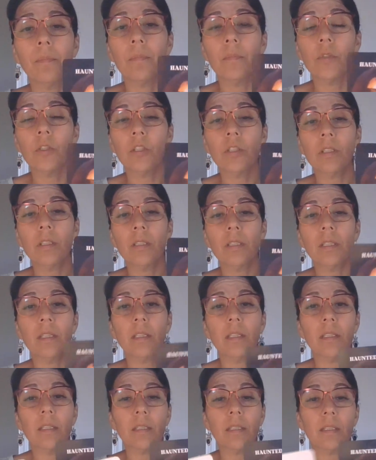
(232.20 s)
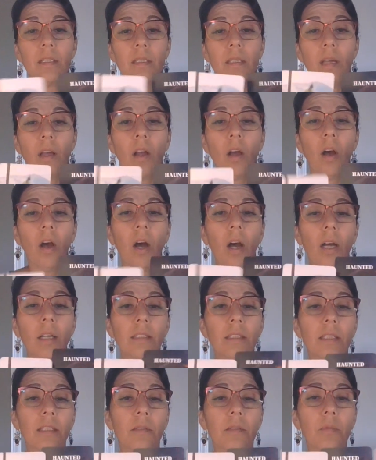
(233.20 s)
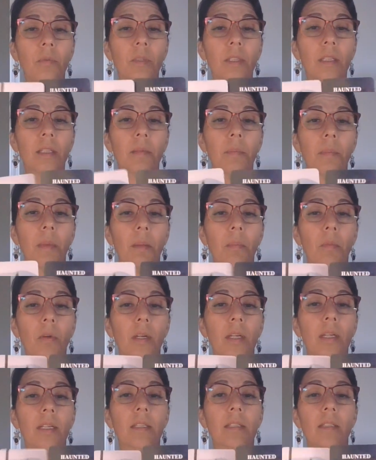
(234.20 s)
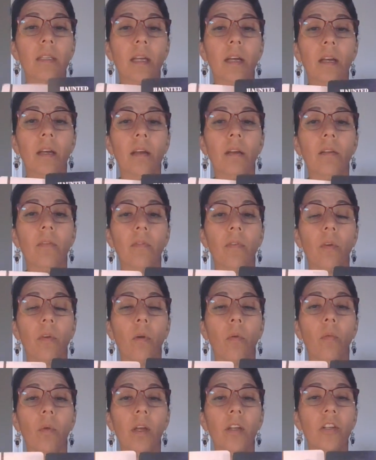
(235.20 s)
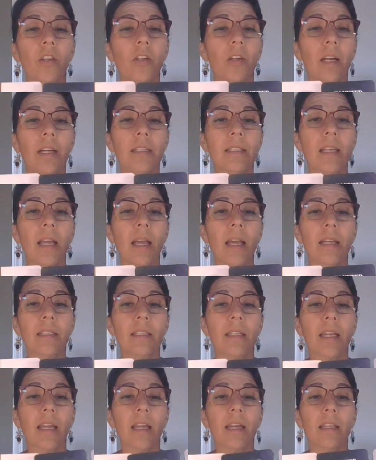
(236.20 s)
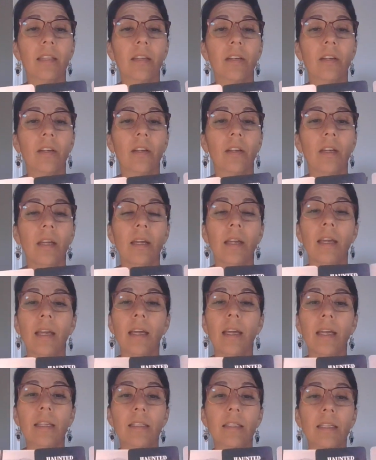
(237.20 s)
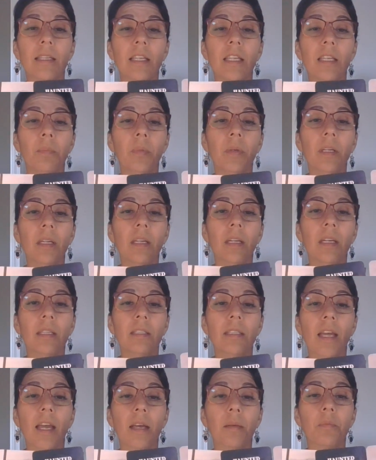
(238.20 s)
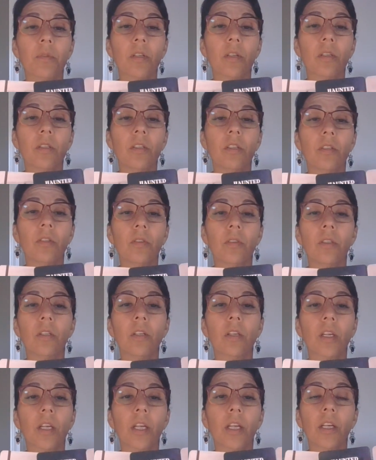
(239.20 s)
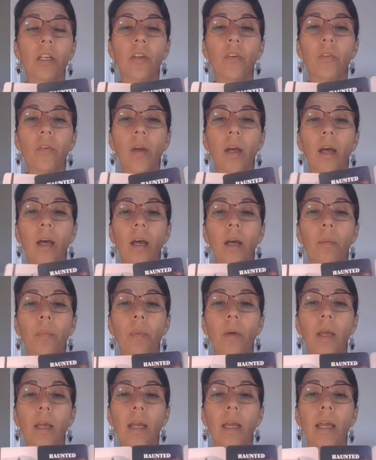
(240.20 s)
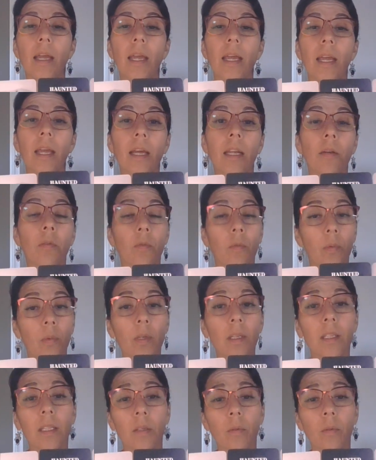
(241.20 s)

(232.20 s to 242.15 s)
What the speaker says: just is haunted with the memories of what you guys had together, is keeping tabs on you and looking you up, and really